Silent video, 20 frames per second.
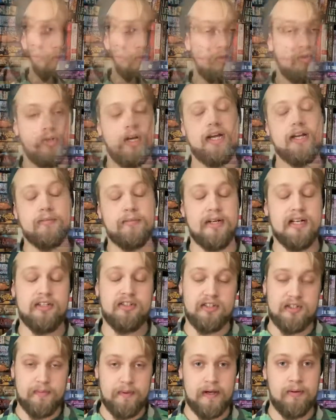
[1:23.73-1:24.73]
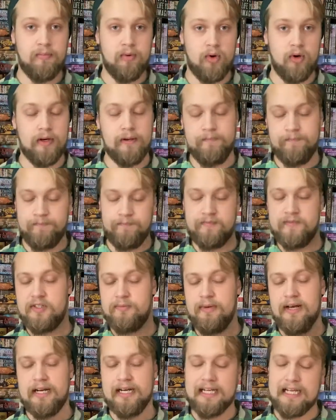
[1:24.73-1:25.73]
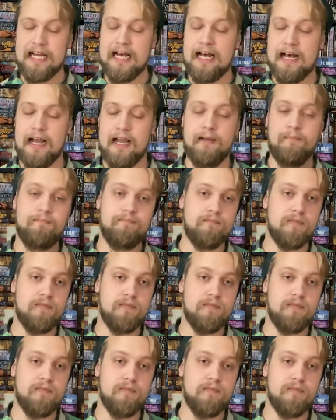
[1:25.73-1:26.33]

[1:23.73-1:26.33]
Dragon Mage. It's about a boy. It's about a guy.